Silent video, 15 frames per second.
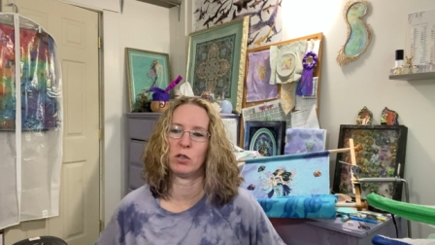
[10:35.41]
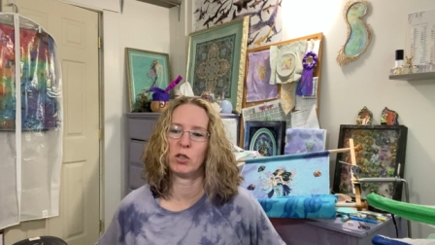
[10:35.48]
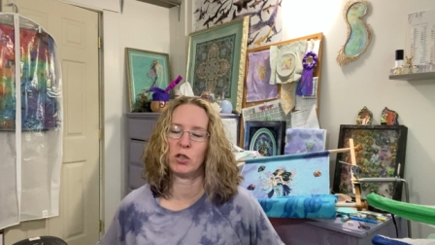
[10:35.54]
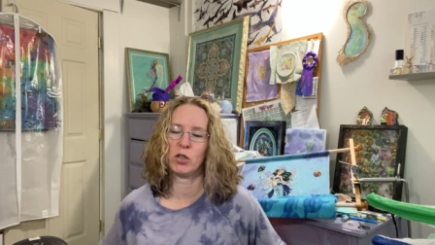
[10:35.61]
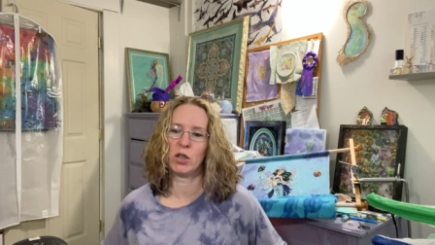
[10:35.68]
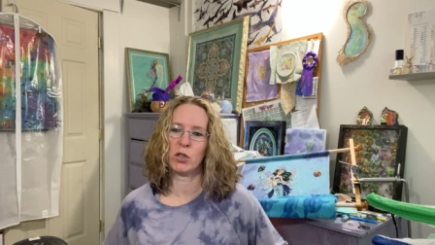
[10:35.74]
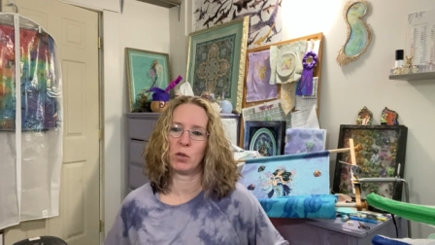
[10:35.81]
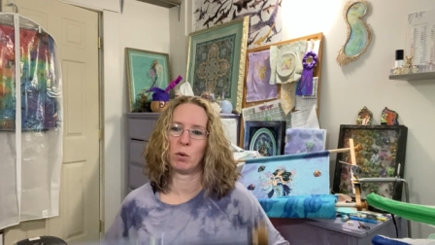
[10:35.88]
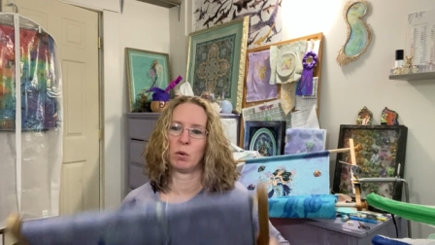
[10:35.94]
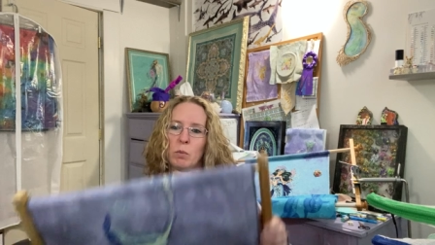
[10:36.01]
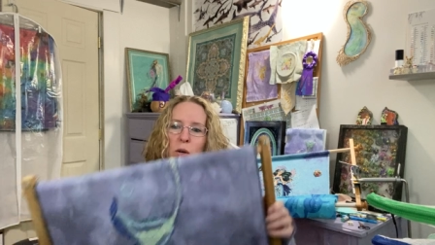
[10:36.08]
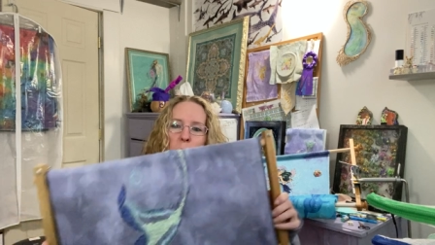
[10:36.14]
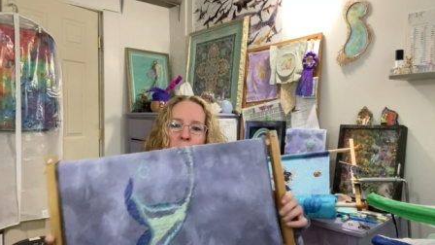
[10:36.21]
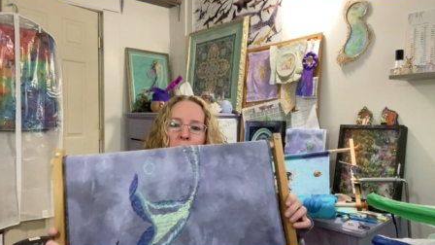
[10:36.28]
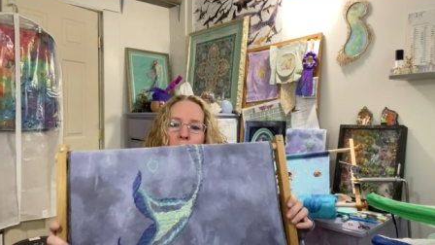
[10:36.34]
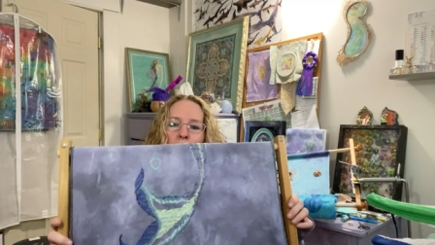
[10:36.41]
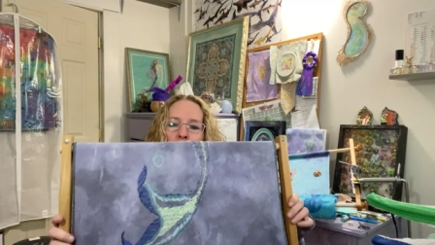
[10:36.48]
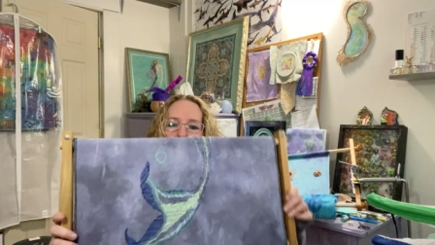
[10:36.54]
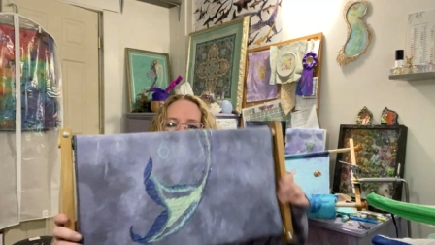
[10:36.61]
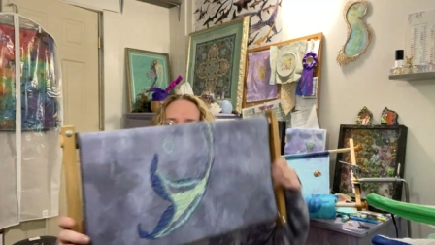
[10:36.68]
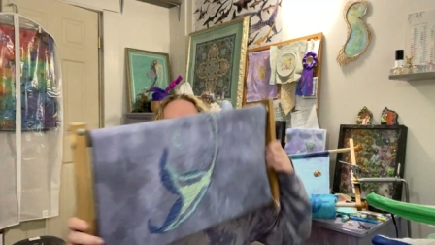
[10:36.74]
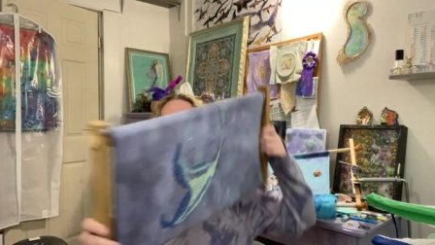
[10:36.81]
She's also on one of my
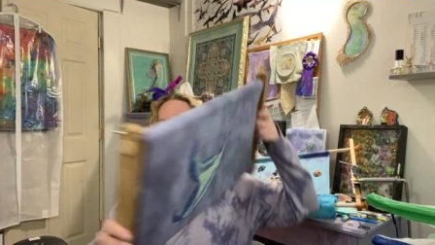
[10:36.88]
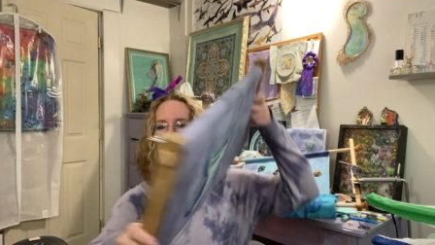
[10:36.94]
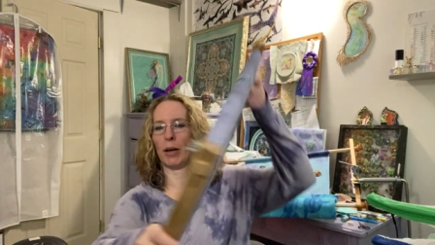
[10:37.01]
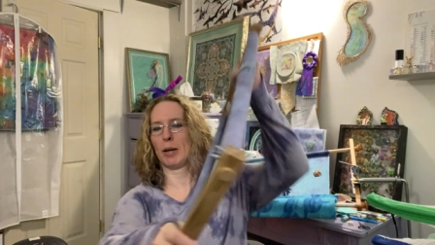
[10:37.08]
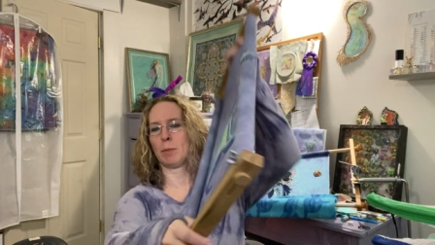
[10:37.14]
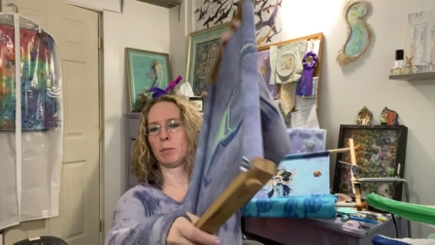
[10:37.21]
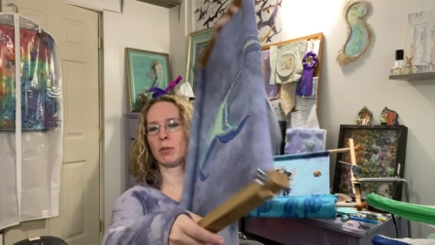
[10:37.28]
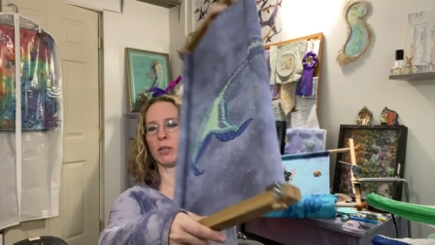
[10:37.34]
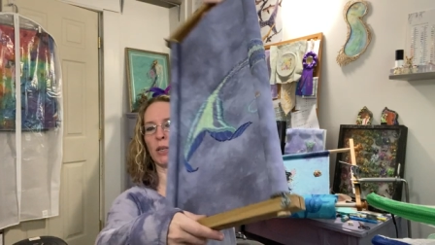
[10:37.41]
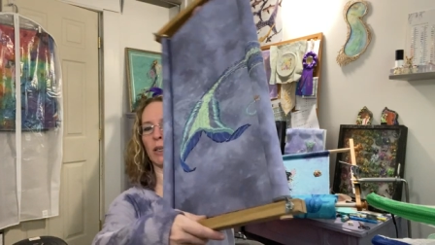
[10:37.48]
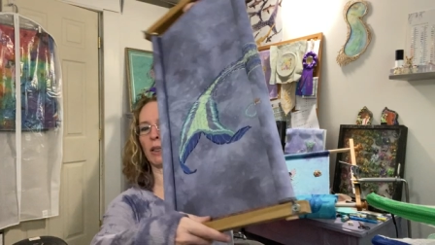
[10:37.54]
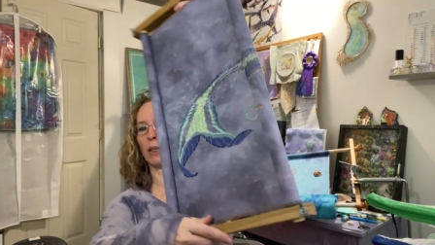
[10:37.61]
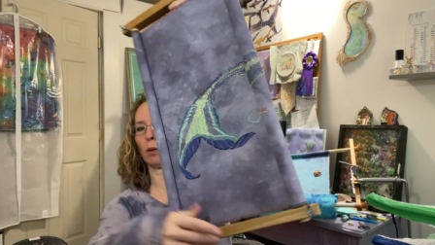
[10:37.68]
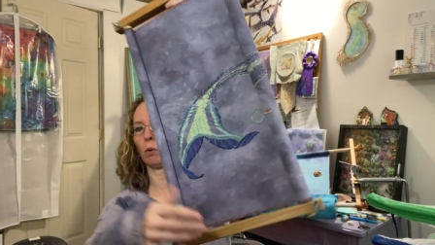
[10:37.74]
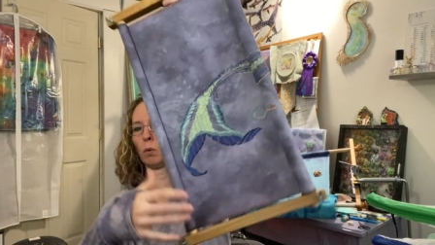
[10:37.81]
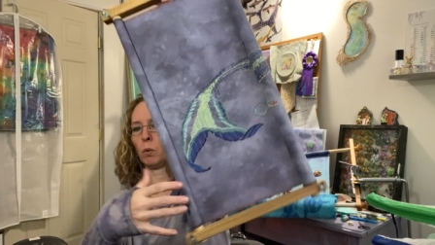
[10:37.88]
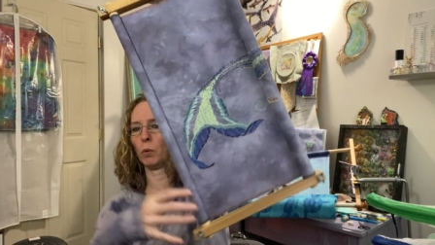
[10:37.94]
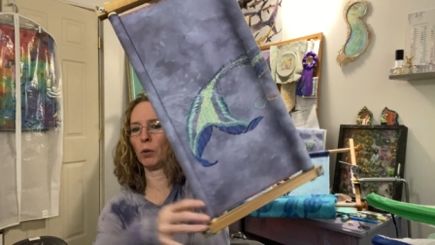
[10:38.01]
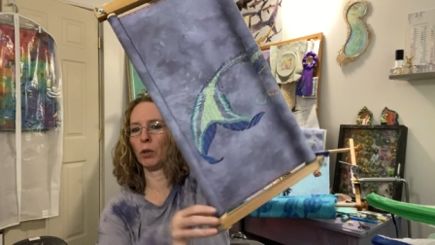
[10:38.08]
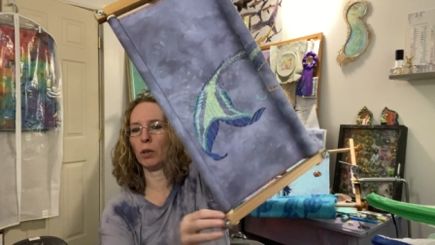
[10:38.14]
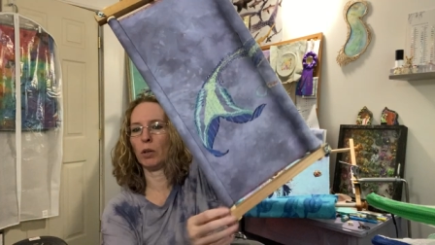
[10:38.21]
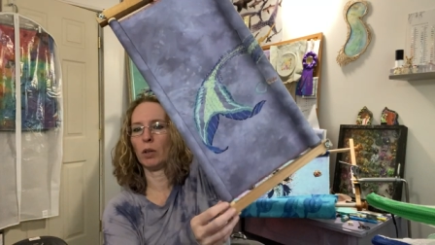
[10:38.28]
awful frames, like the old,